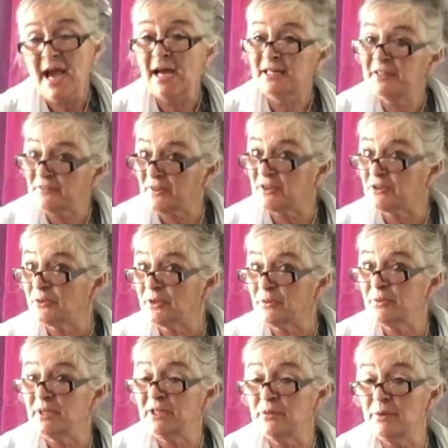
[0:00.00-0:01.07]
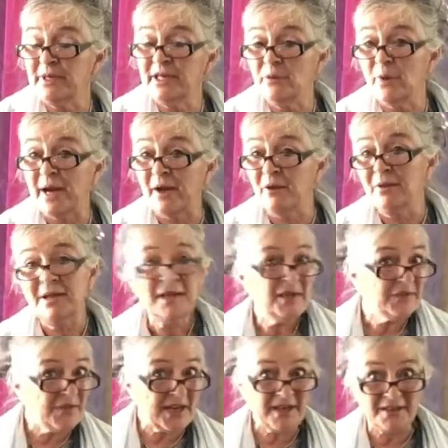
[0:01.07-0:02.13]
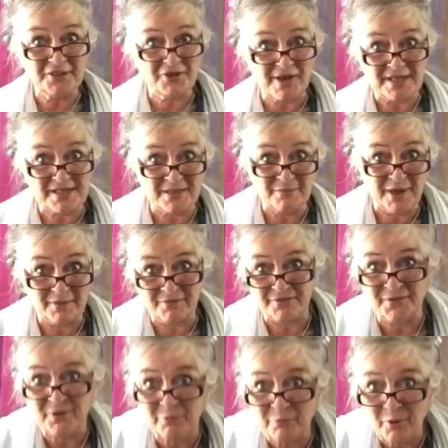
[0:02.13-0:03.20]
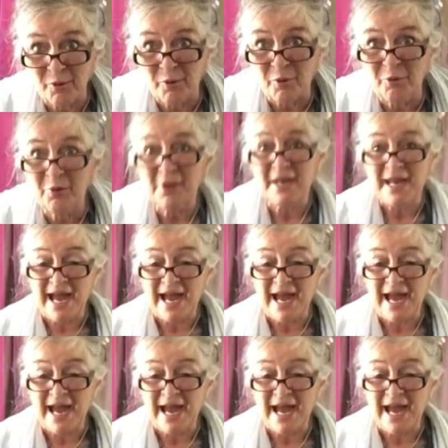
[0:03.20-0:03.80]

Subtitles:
And if they're doing really, really well, then I dress them up for the ball